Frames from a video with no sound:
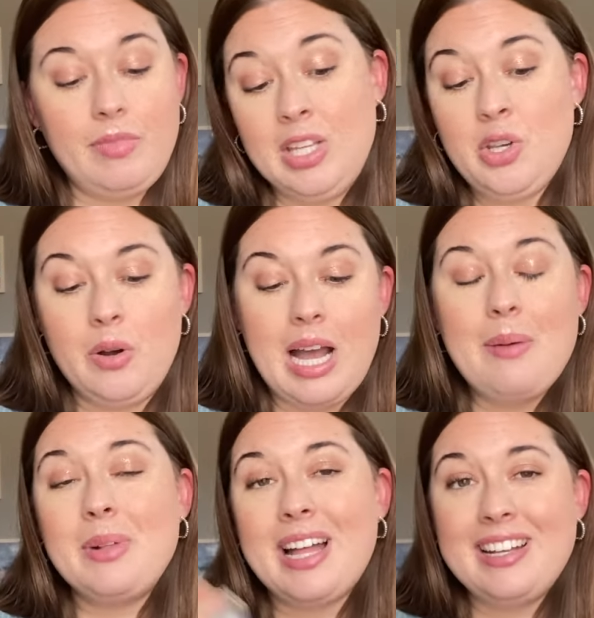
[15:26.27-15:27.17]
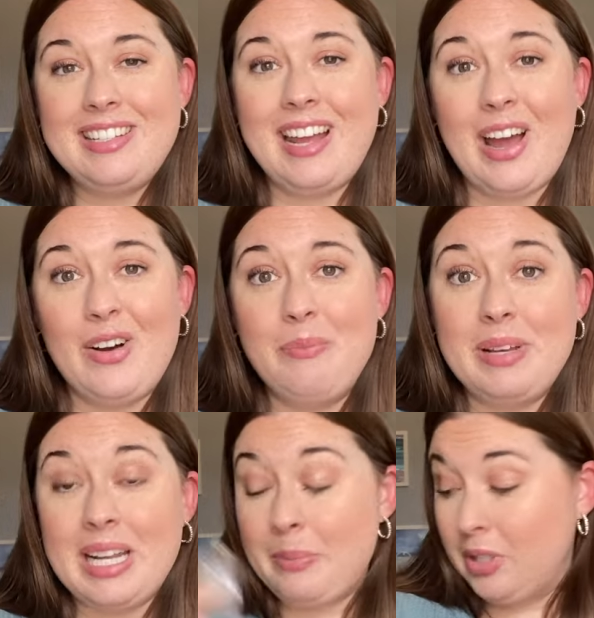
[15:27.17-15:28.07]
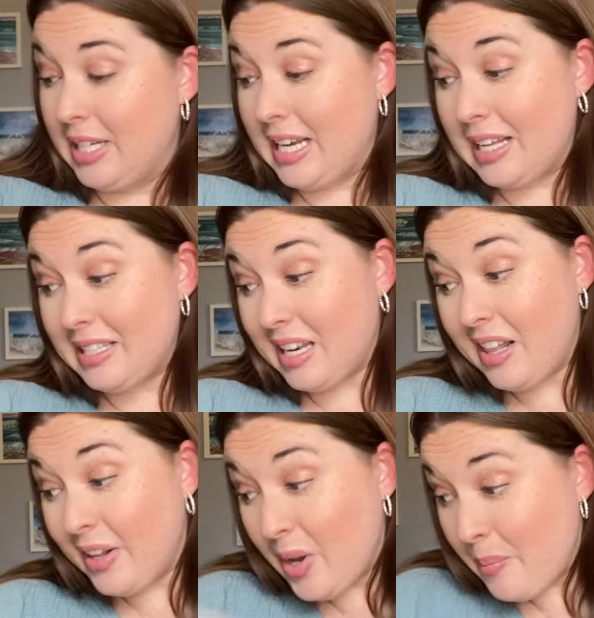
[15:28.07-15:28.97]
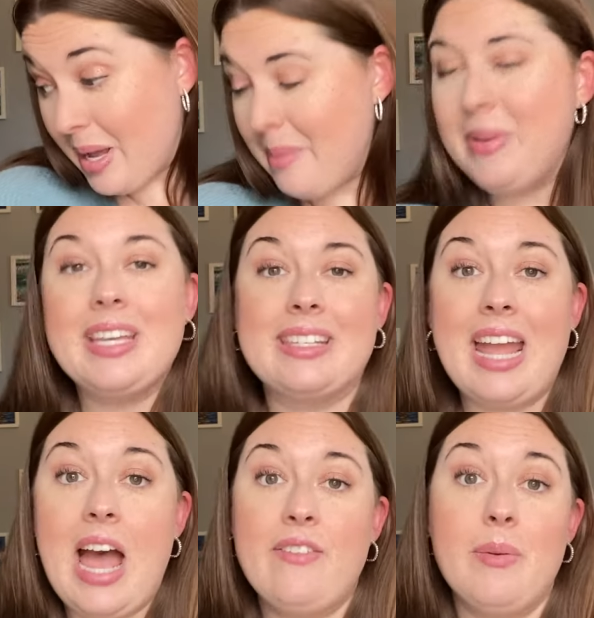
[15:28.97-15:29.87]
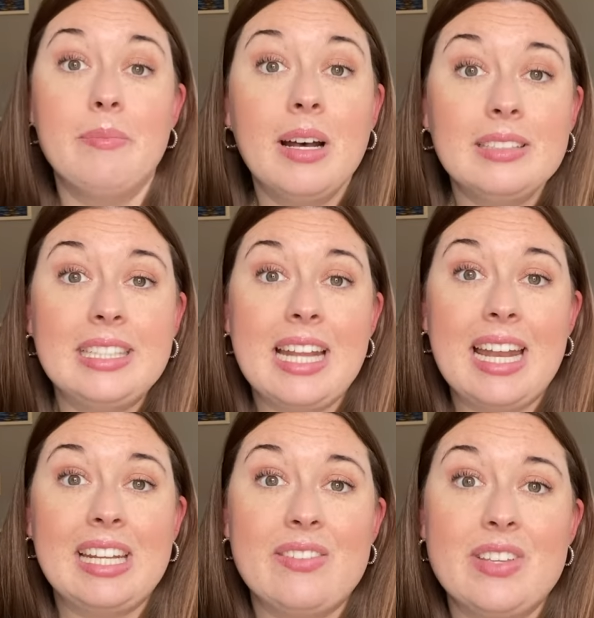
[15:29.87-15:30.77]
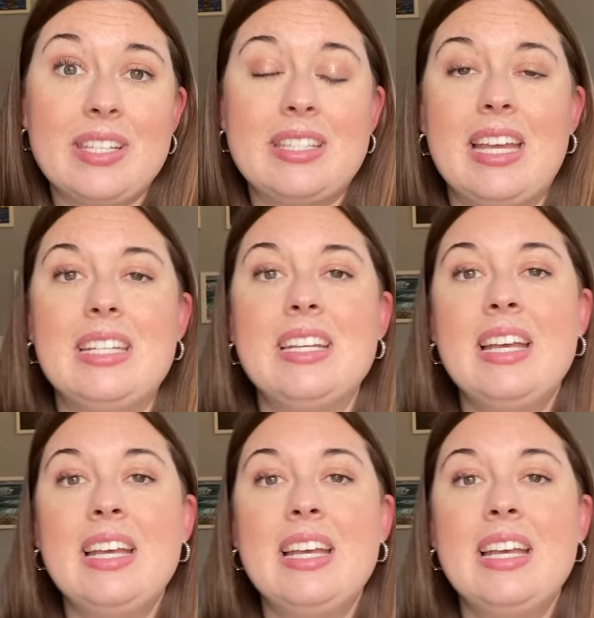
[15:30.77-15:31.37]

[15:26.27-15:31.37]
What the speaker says: So I'm glad to have been able to test it a little bit because I haven't melted any of this scent